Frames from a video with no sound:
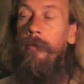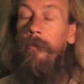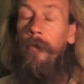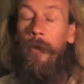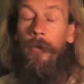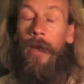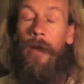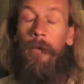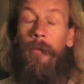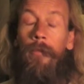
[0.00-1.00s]
No
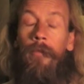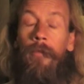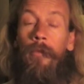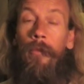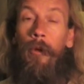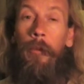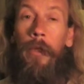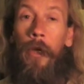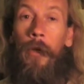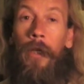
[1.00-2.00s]
doubt we'll be
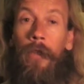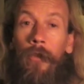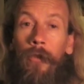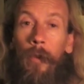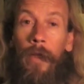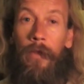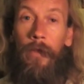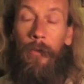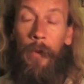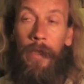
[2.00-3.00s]
going into
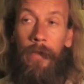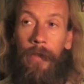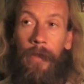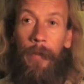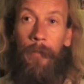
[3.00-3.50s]
2020.